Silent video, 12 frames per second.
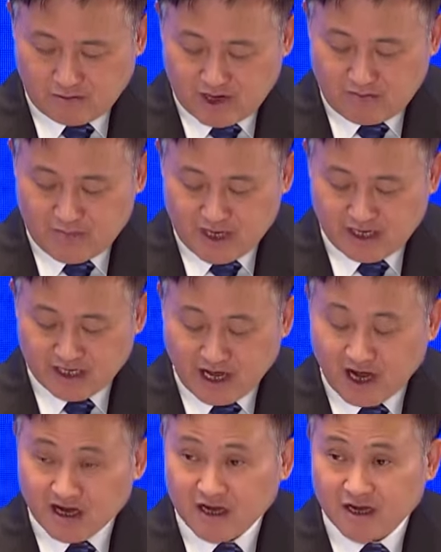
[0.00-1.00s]
will be a
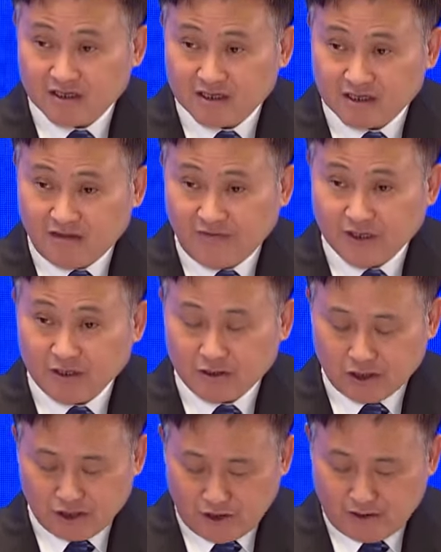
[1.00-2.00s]
long and
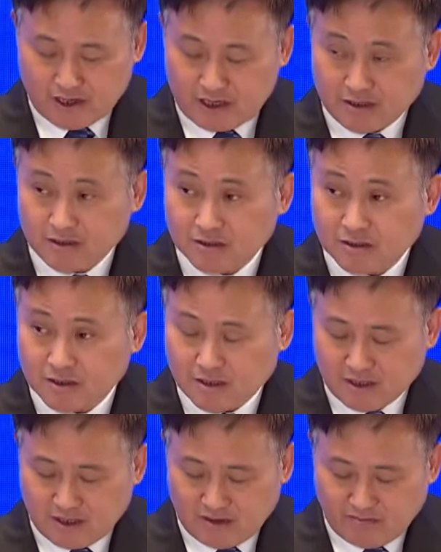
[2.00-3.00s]
difficult journey,
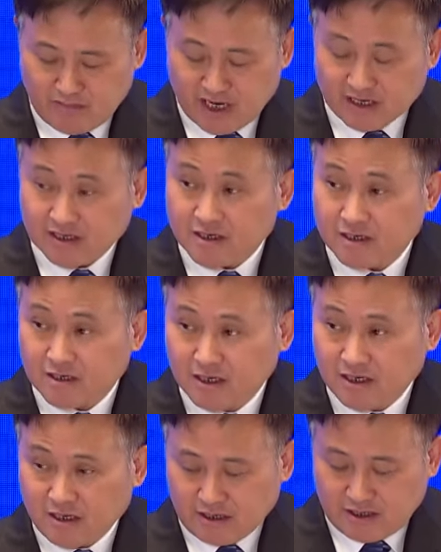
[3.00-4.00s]
but
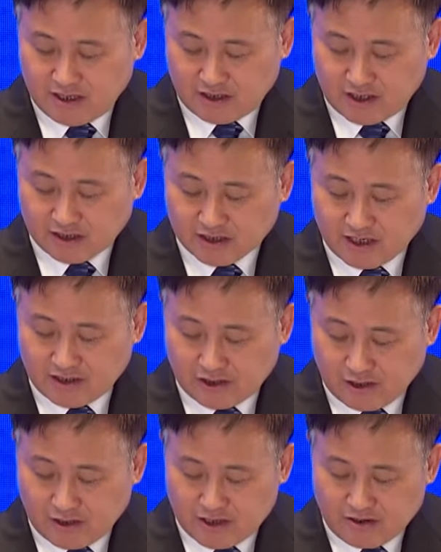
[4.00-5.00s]
it is a
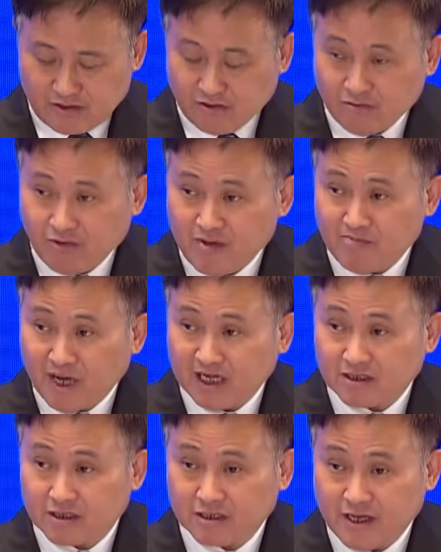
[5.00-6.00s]
journey we
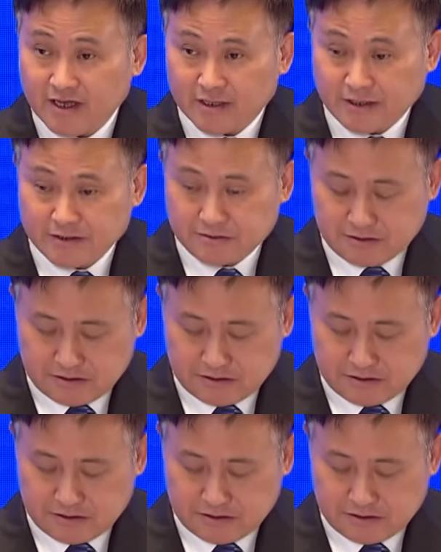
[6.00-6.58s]
must take.